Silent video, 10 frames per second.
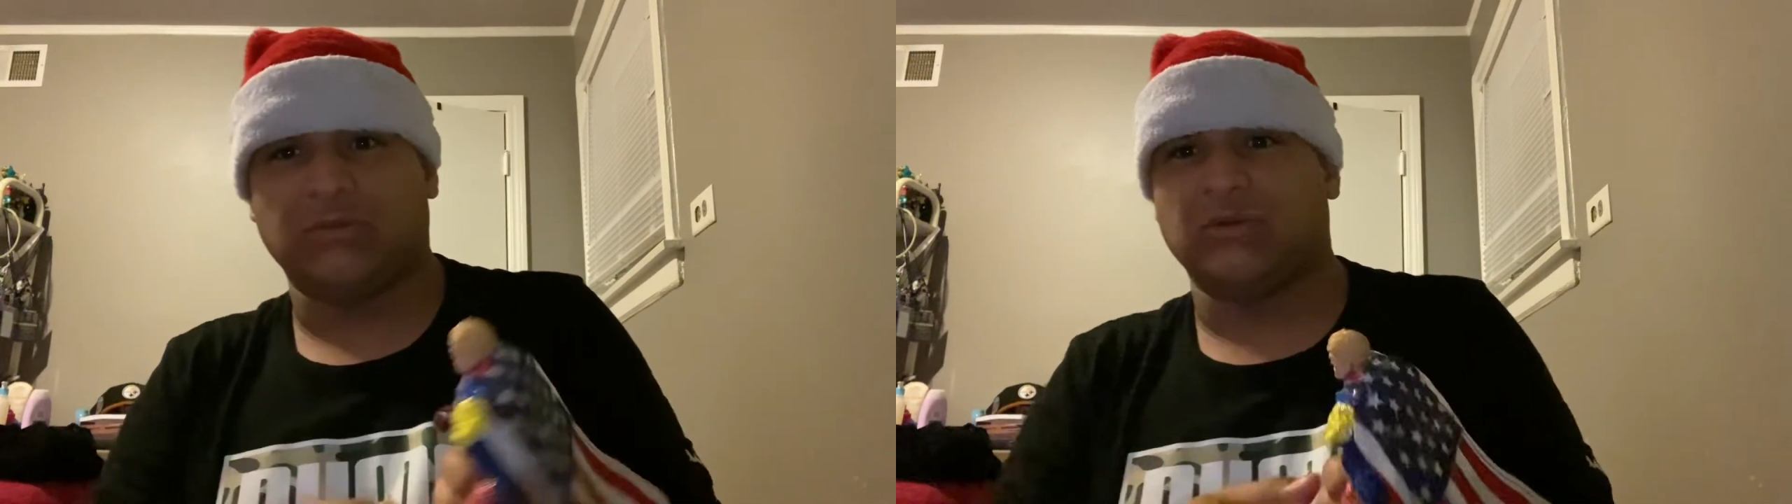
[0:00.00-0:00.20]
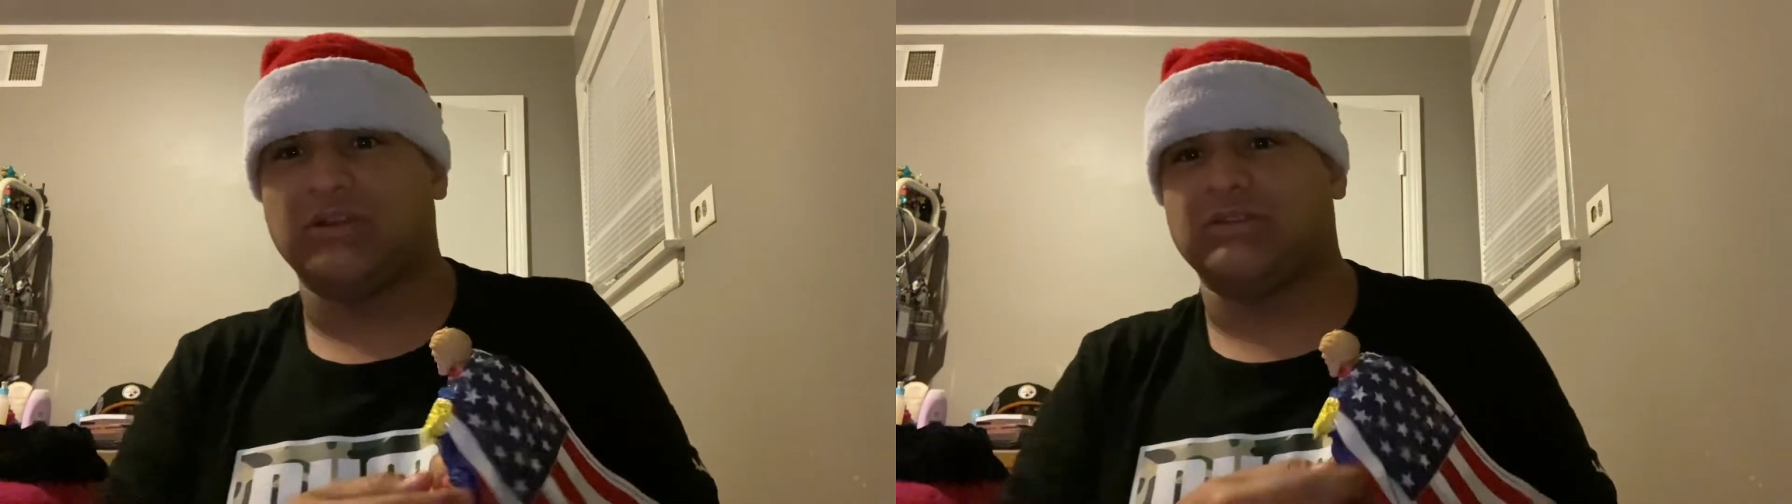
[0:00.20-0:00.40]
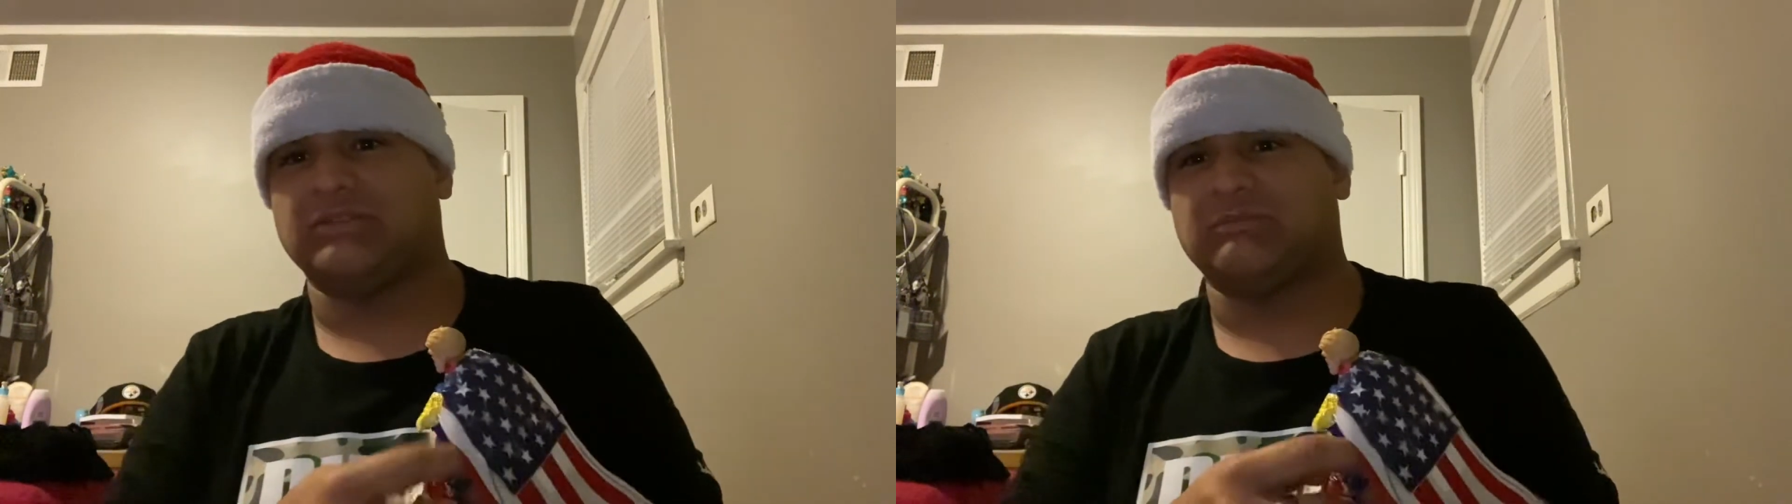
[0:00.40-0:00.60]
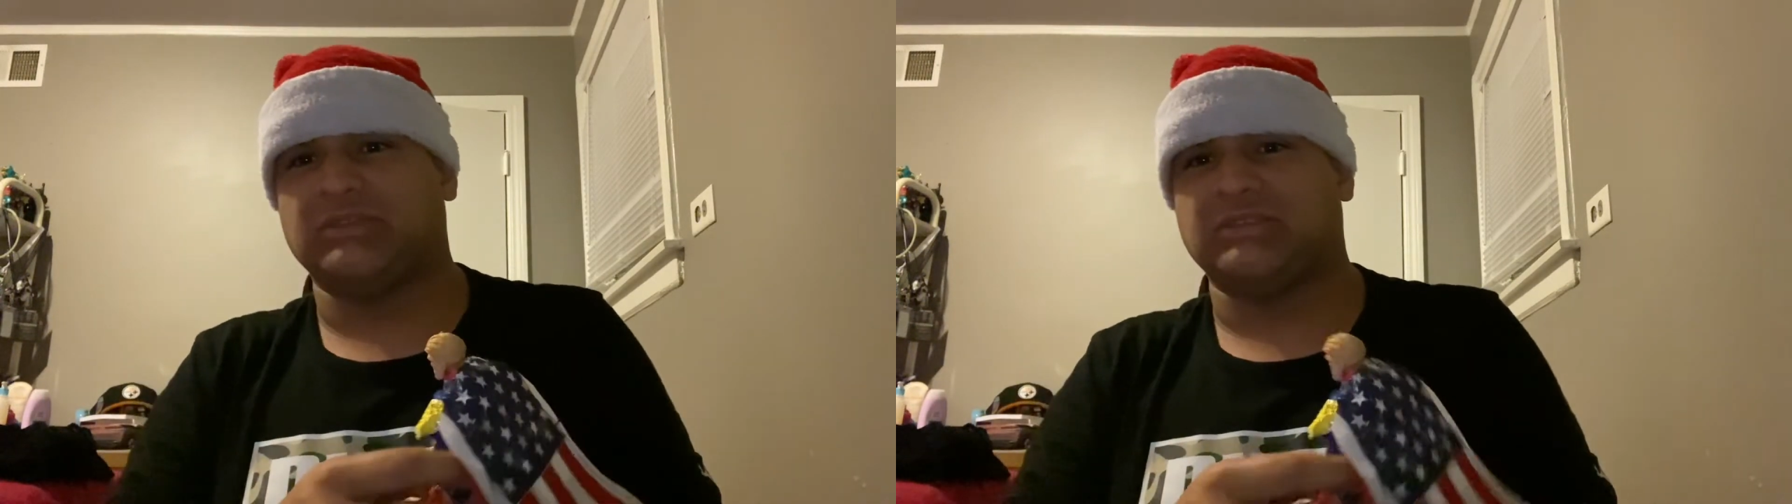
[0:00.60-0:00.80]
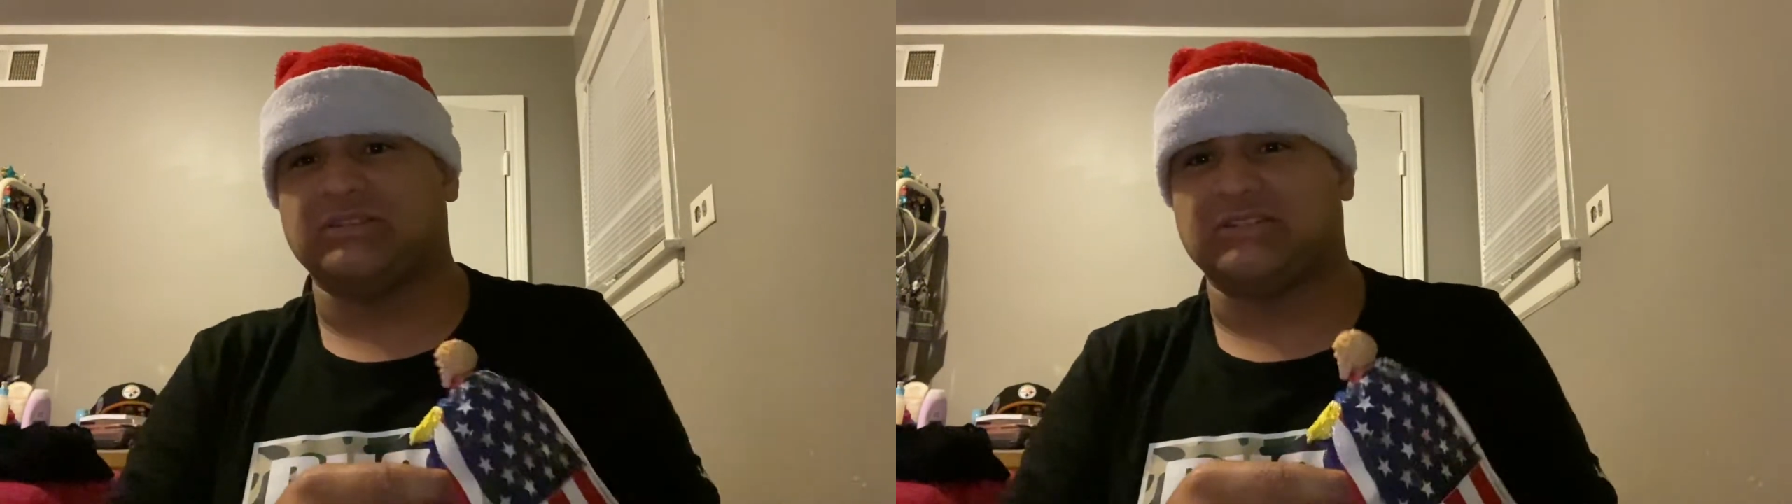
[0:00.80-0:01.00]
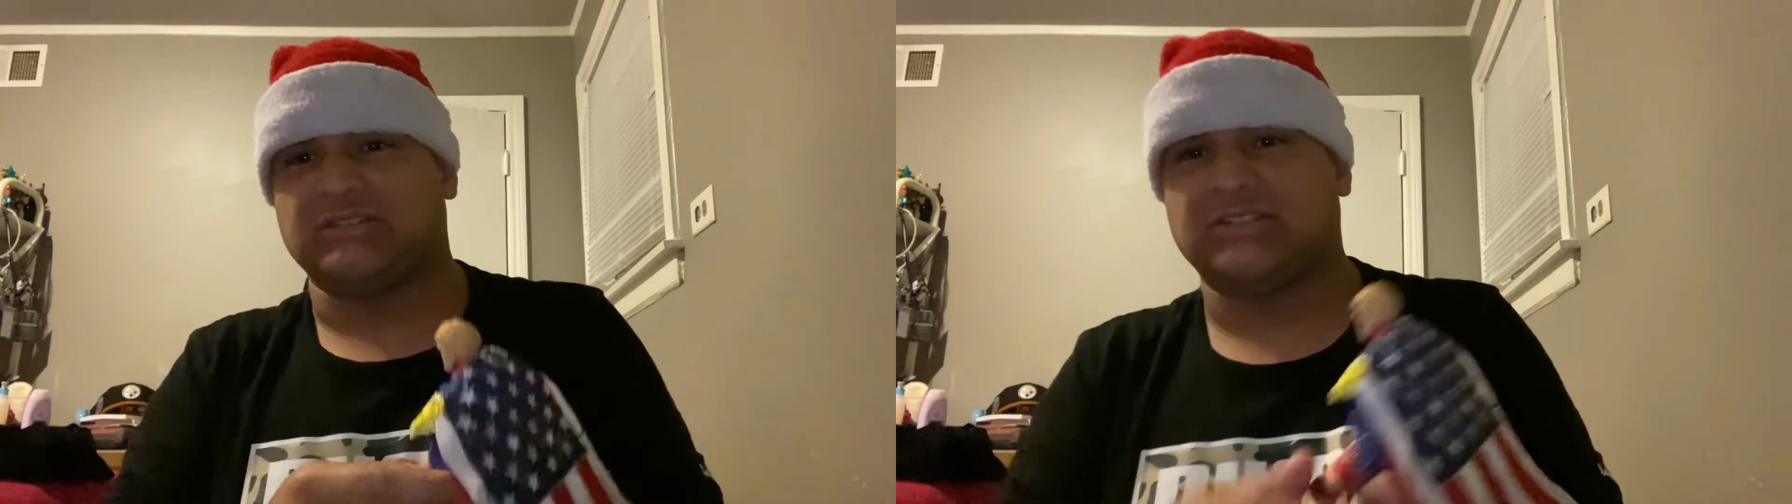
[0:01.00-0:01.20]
one of those pieces of